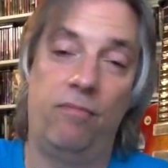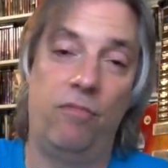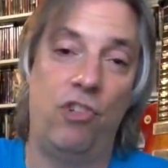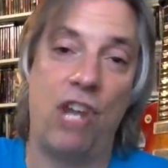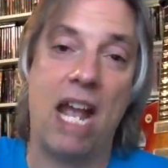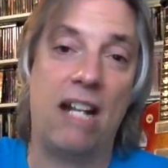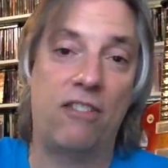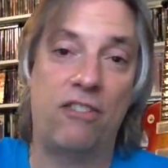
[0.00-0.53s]

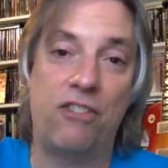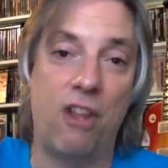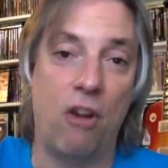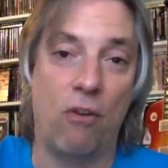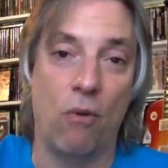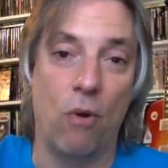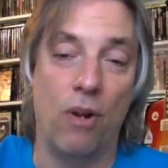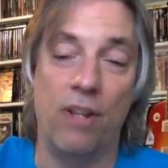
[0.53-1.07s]
jacked
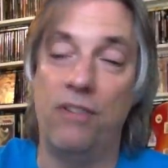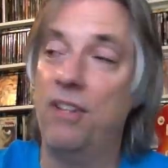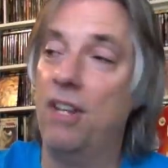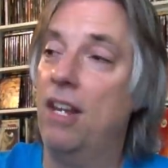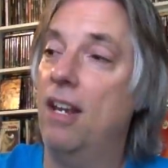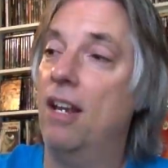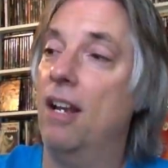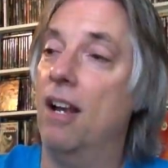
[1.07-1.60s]
steroids.
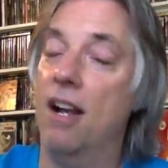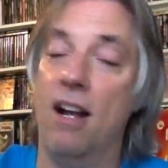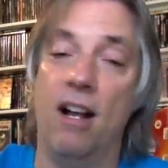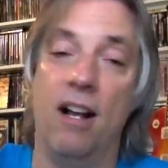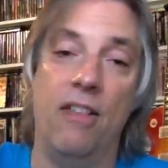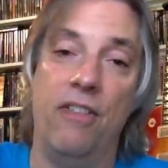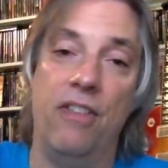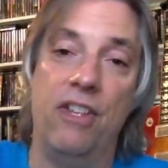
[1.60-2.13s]

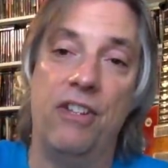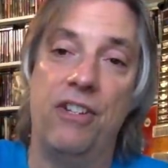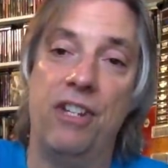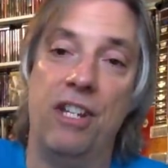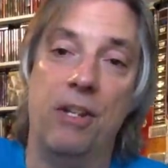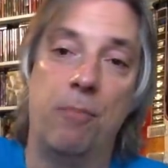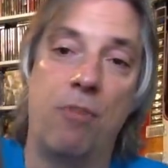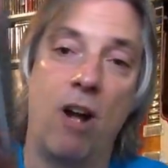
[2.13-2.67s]
Uh, this
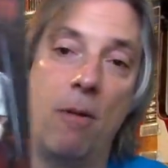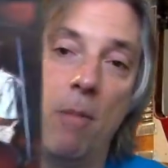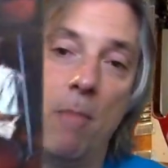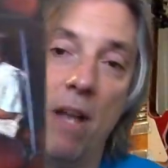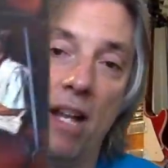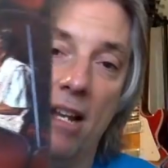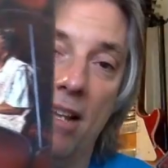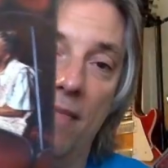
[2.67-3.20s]
is probably
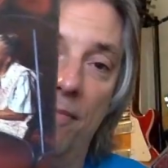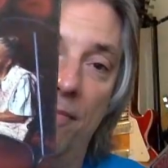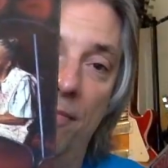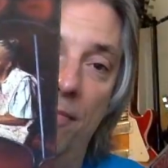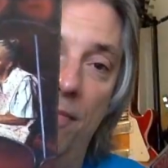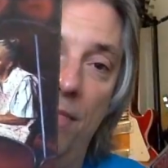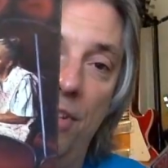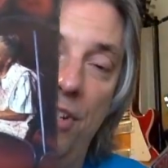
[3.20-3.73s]
about a
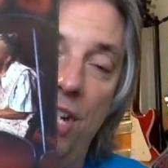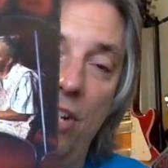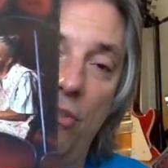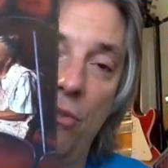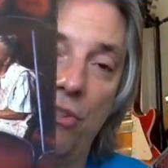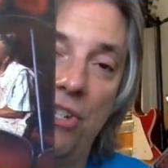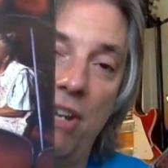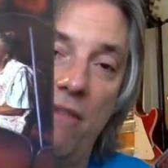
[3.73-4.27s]
sixth
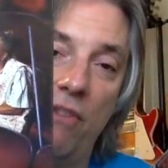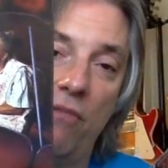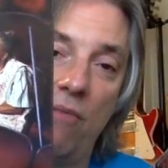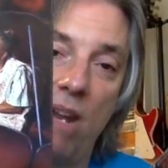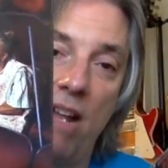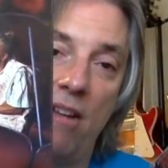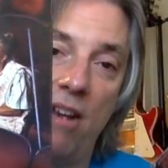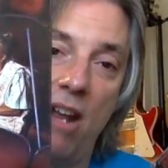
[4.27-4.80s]
or seventh
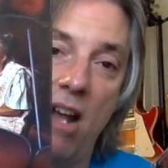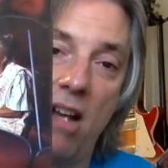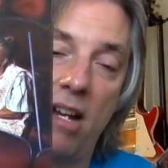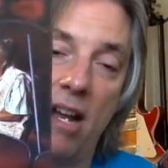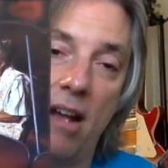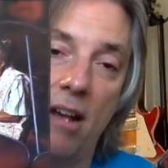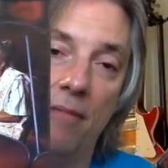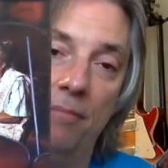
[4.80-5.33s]
round
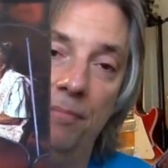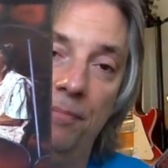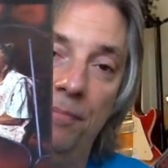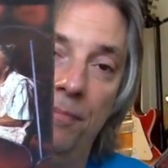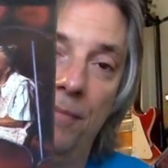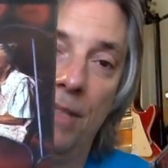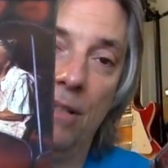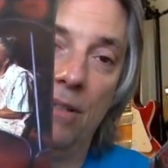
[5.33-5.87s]
knockout,
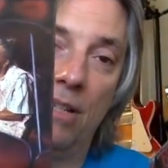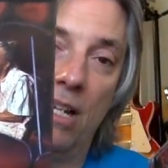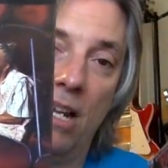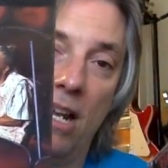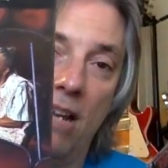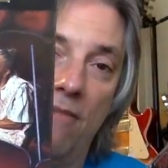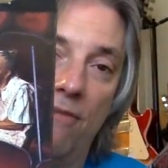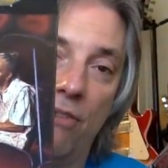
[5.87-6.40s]

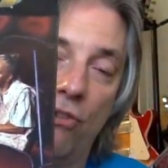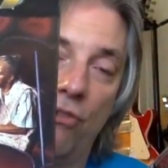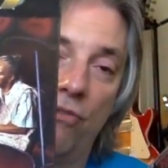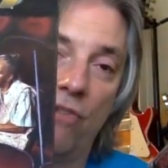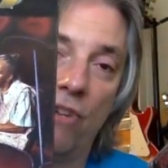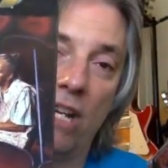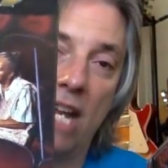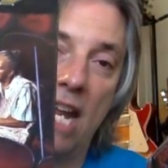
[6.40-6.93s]
okay, for,
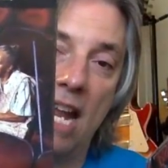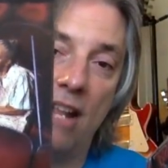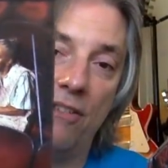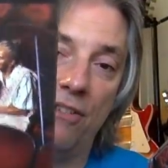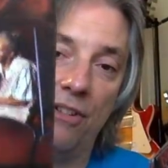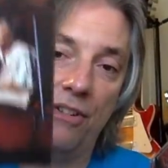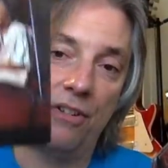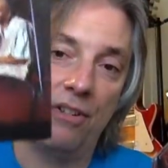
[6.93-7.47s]
for
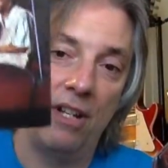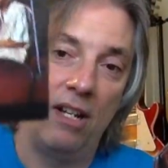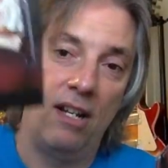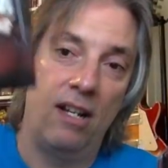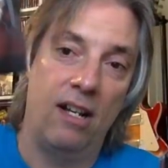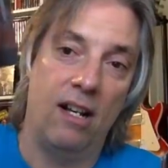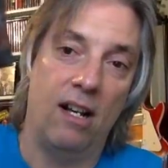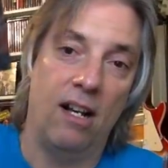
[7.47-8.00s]
Kansas.
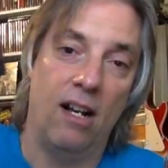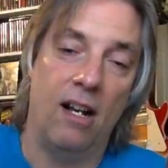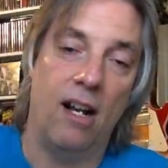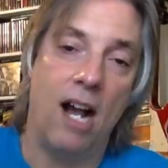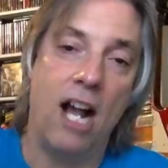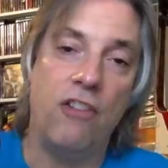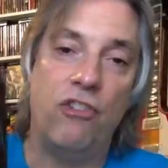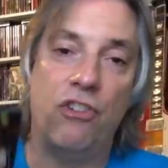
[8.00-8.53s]
Uh,
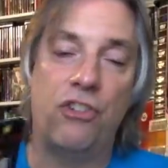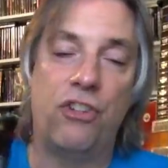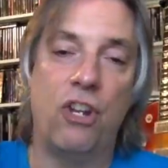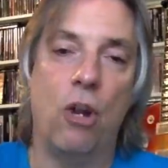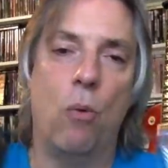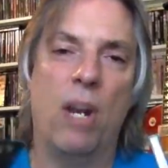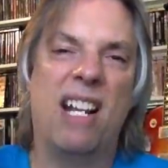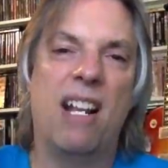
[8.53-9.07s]
I just, you
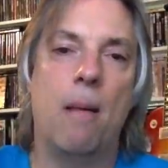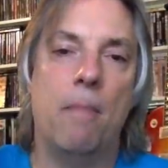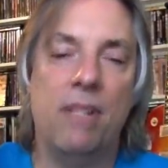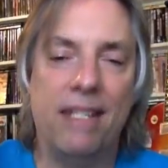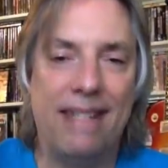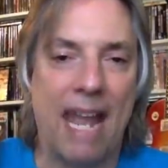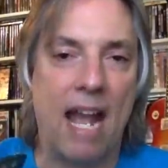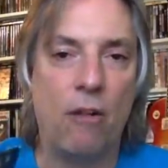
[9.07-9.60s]
know, when it
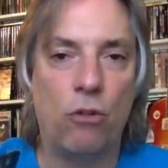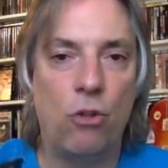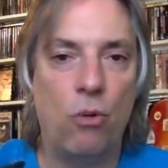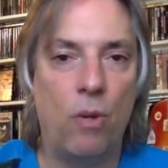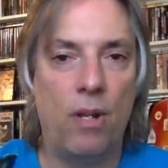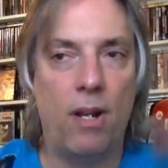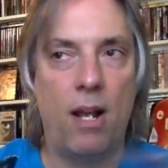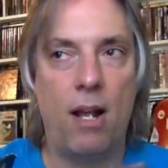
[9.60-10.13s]
comes down
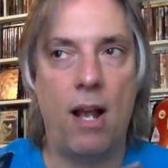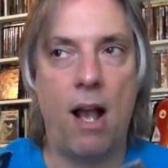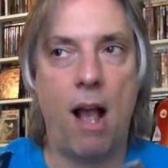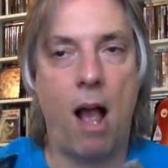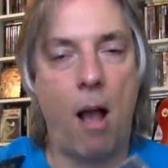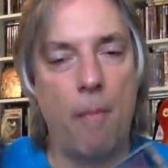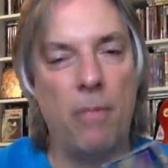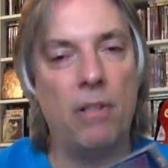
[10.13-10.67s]
to it,
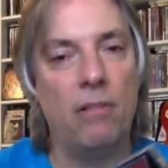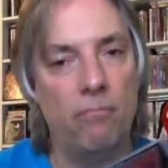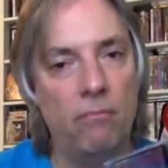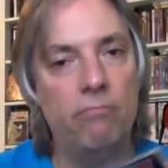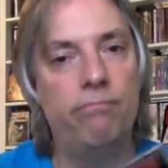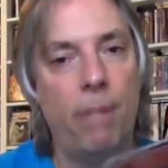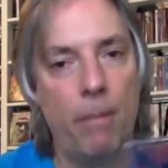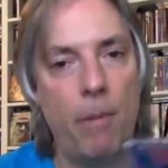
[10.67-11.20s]
I'm a,
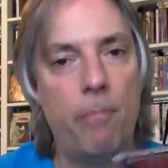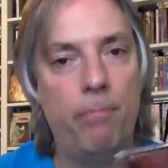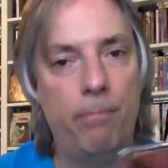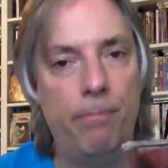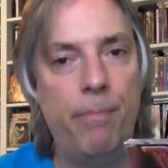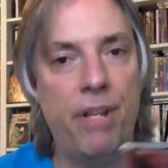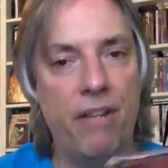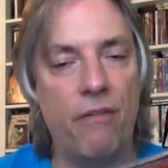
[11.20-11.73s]
I'm a
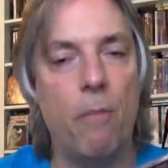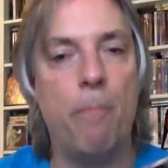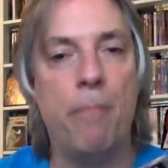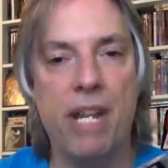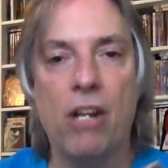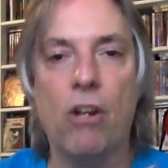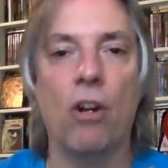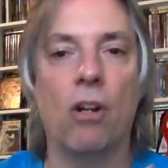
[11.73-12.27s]
bit of a
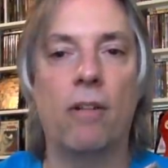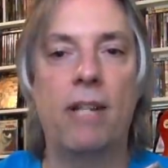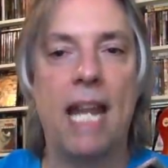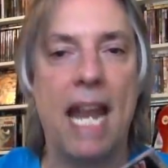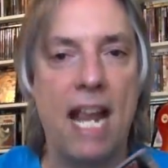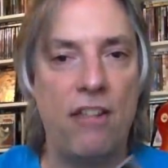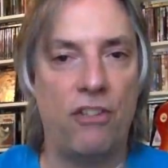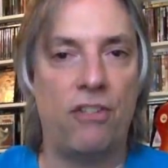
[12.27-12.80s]
bigger
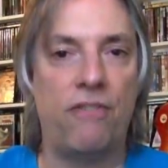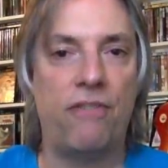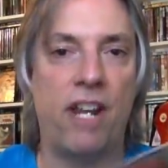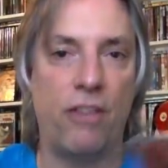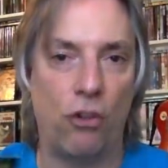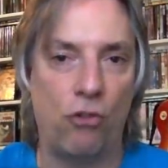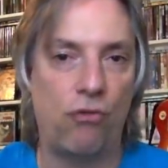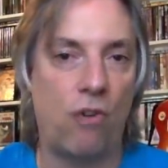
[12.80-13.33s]
Kansas
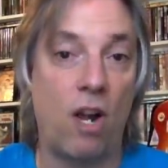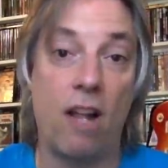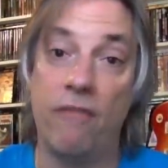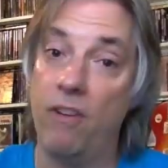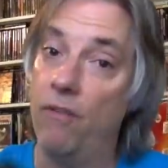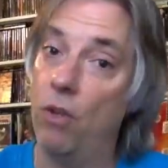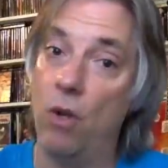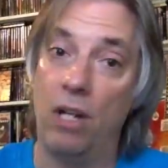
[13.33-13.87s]
fan than Triumph,
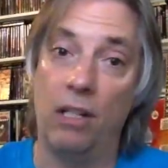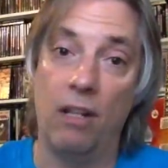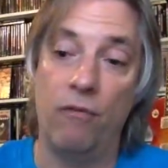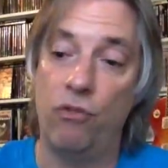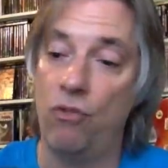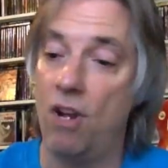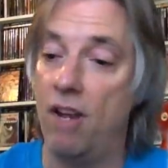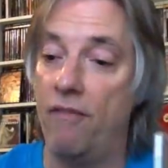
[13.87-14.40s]
even though I love
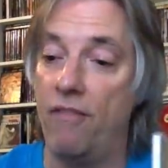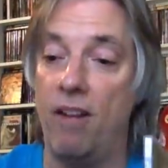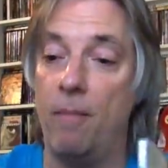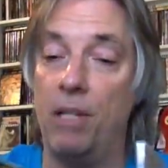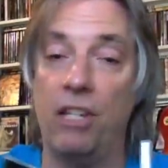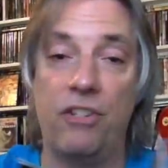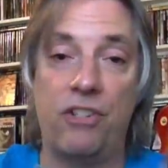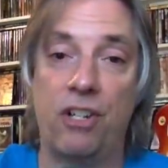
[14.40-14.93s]
Triumph and I've
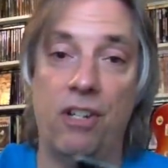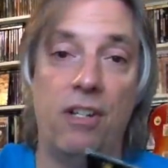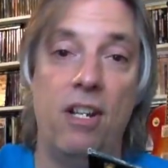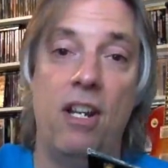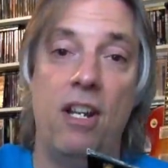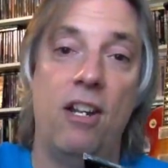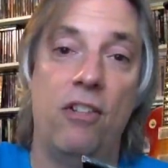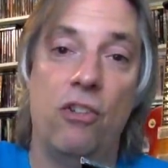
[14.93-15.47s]
been listening
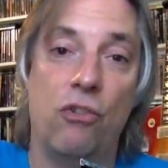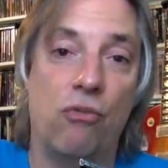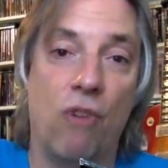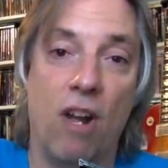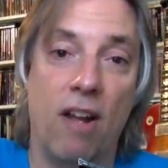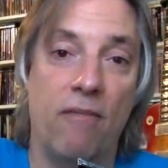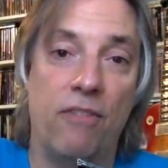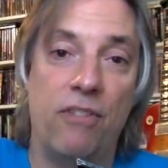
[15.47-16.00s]
to
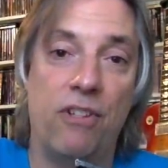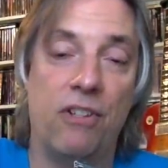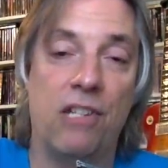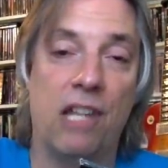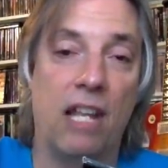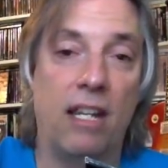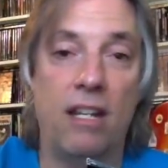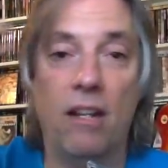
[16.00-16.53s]
Triumph since
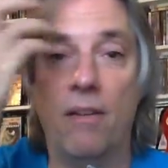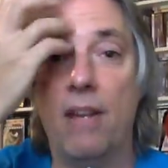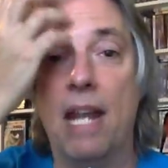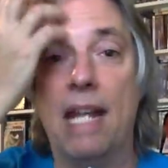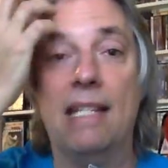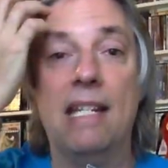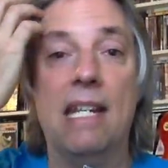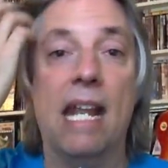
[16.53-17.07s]
like, you know,
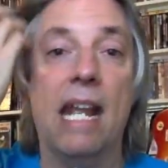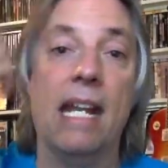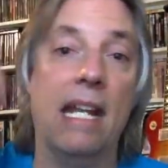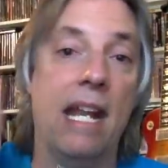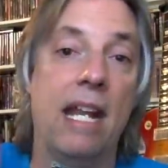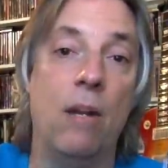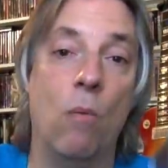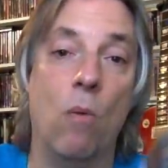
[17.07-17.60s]

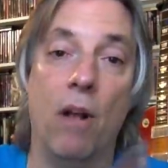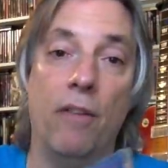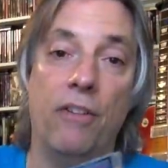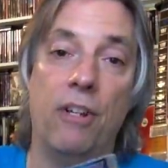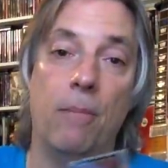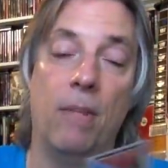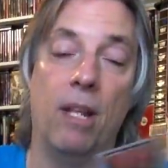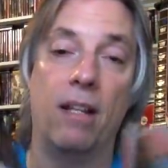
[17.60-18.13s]
1980, 81,
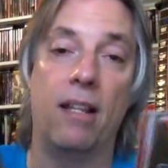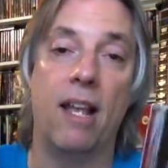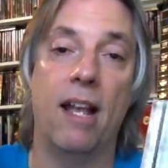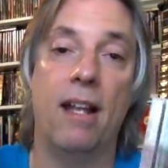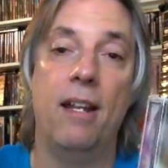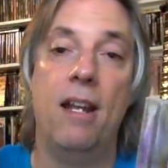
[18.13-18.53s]
something like that.